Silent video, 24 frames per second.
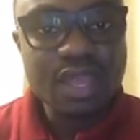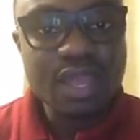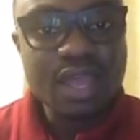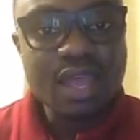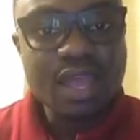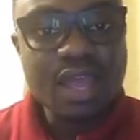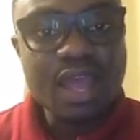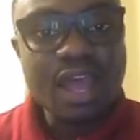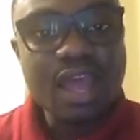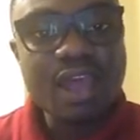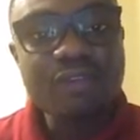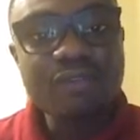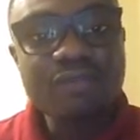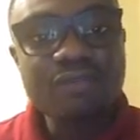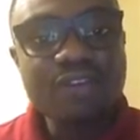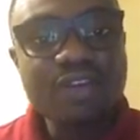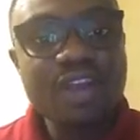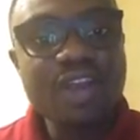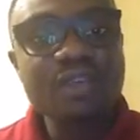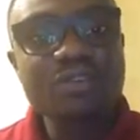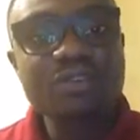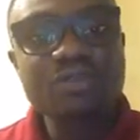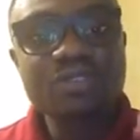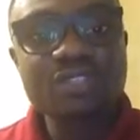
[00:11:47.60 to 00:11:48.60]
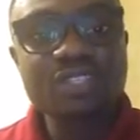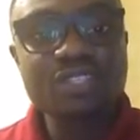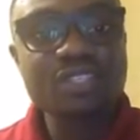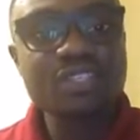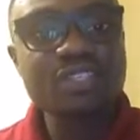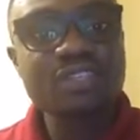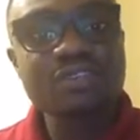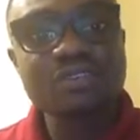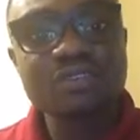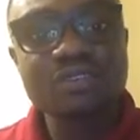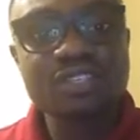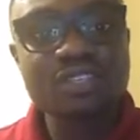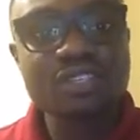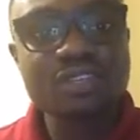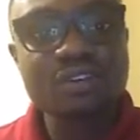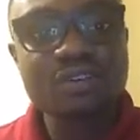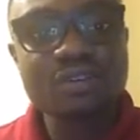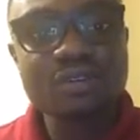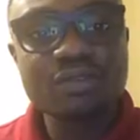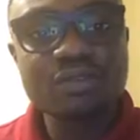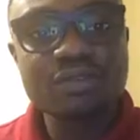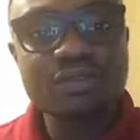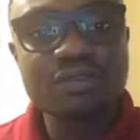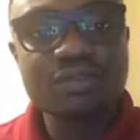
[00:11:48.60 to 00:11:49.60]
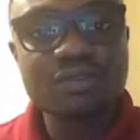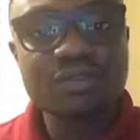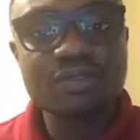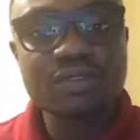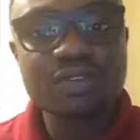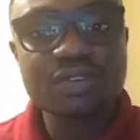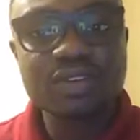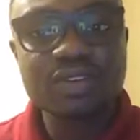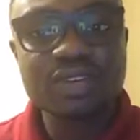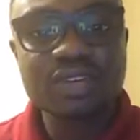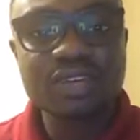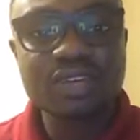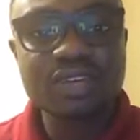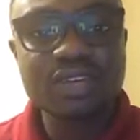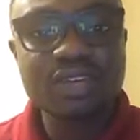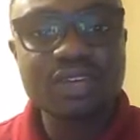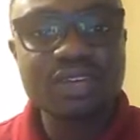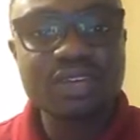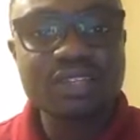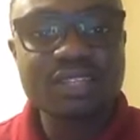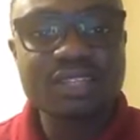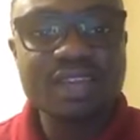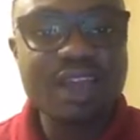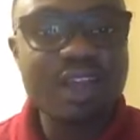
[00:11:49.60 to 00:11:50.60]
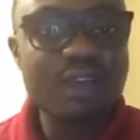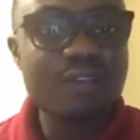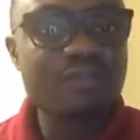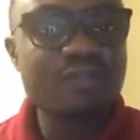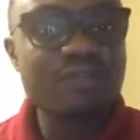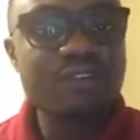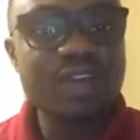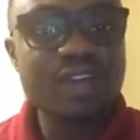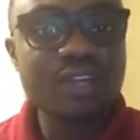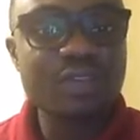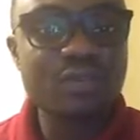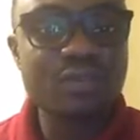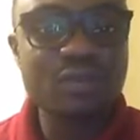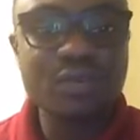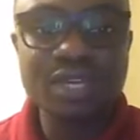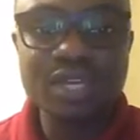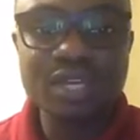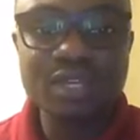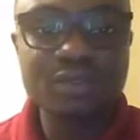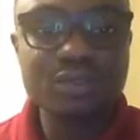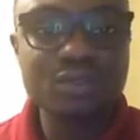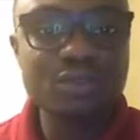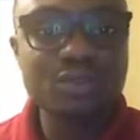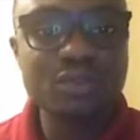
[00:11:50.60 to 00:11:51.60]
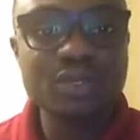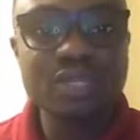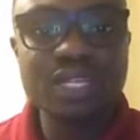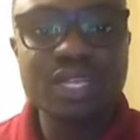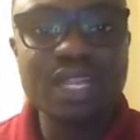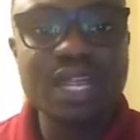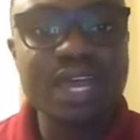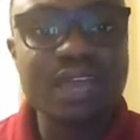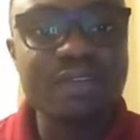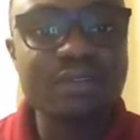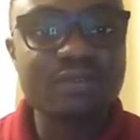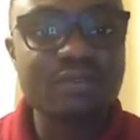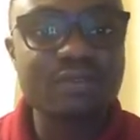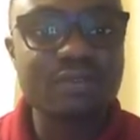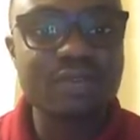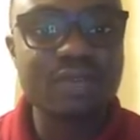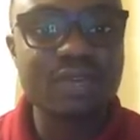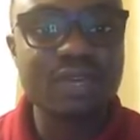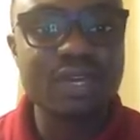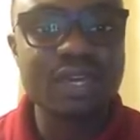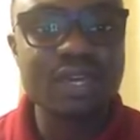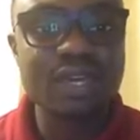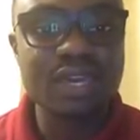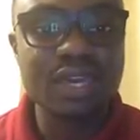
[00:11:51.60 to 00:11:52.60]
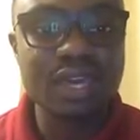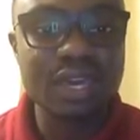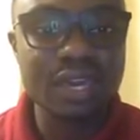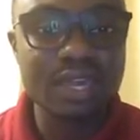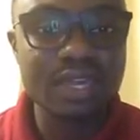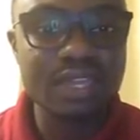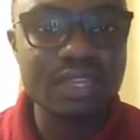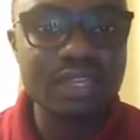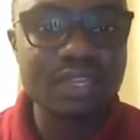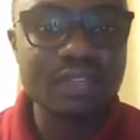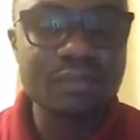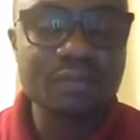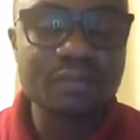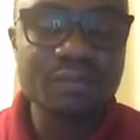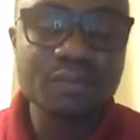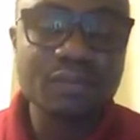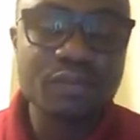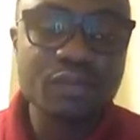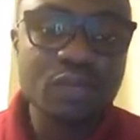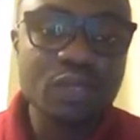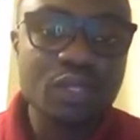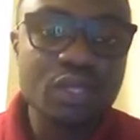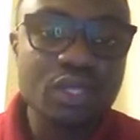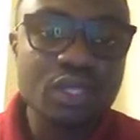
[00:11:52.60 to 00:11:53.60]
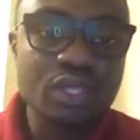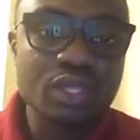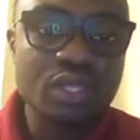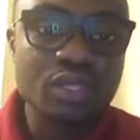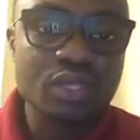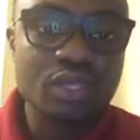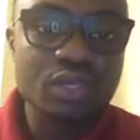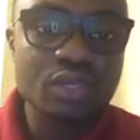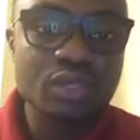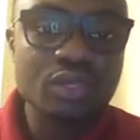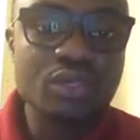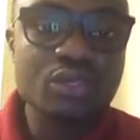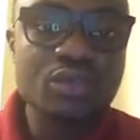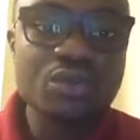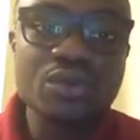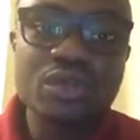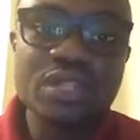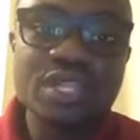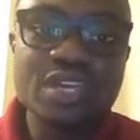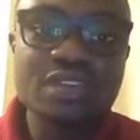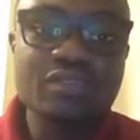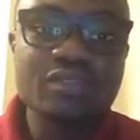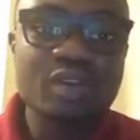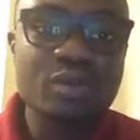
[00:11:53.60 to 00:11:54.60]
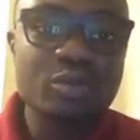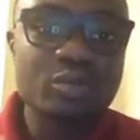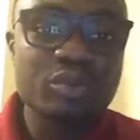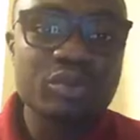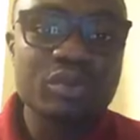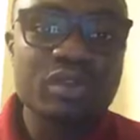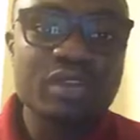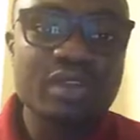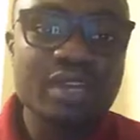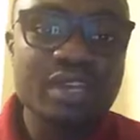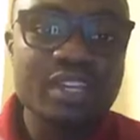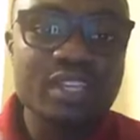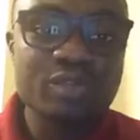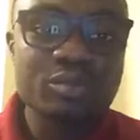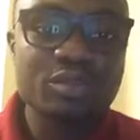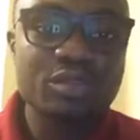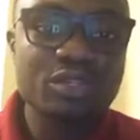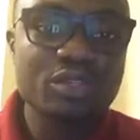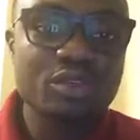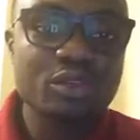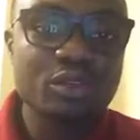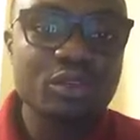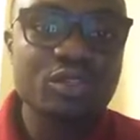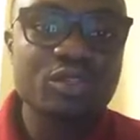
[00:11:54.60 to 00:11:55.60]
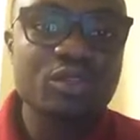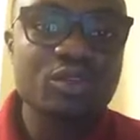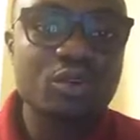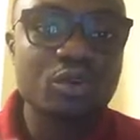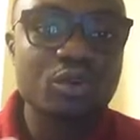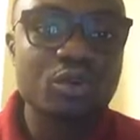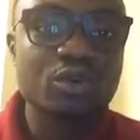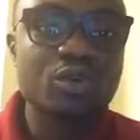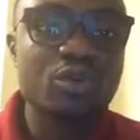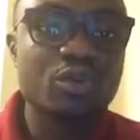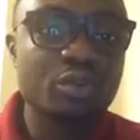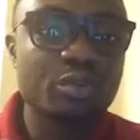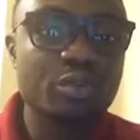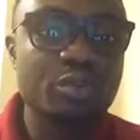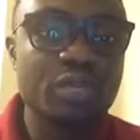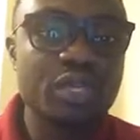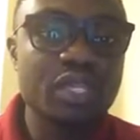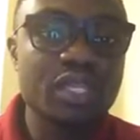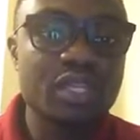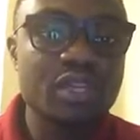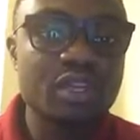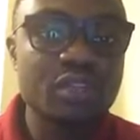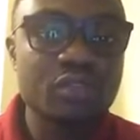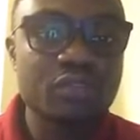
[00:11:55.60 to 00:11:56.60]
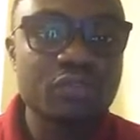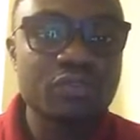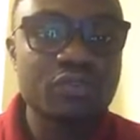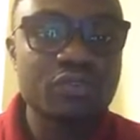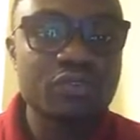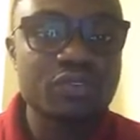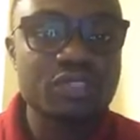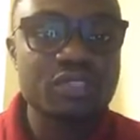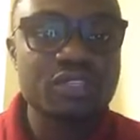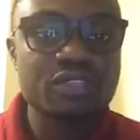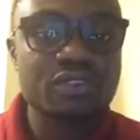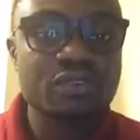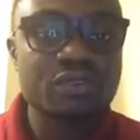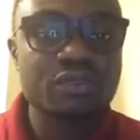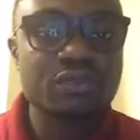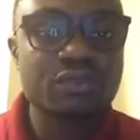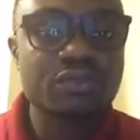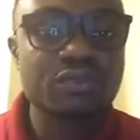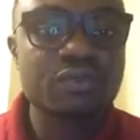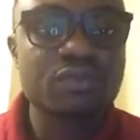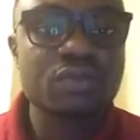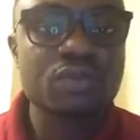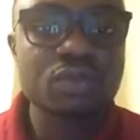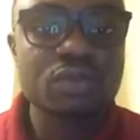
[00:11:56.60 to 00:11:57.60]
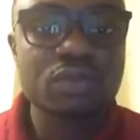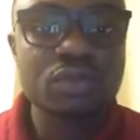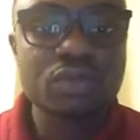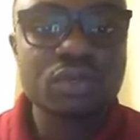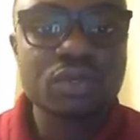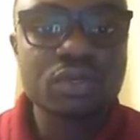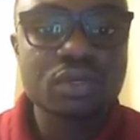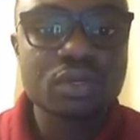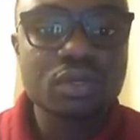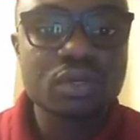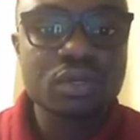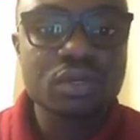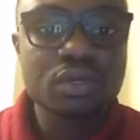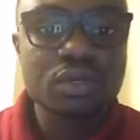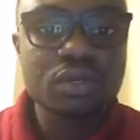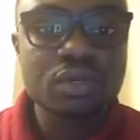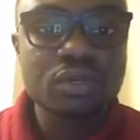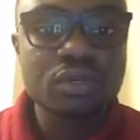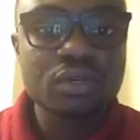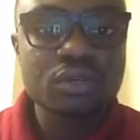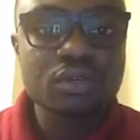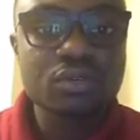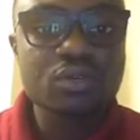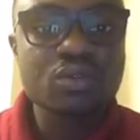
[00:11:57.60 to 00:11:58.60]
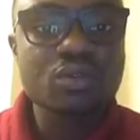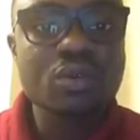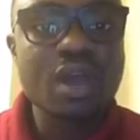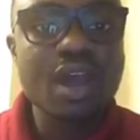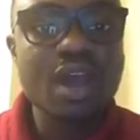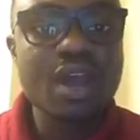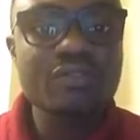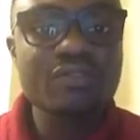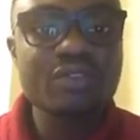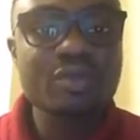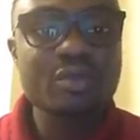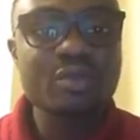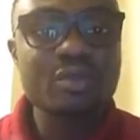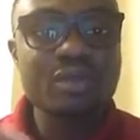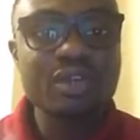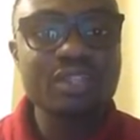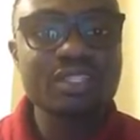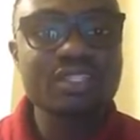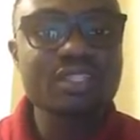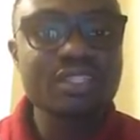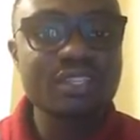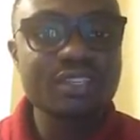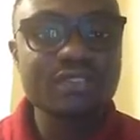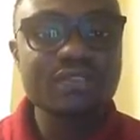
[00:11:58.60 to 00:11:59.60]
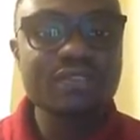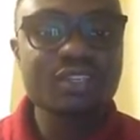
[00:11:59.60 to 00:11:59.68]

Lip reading: How far you see yourself is how far you get to in life. And you never progress beyond your own opinion of yourself. So have a positive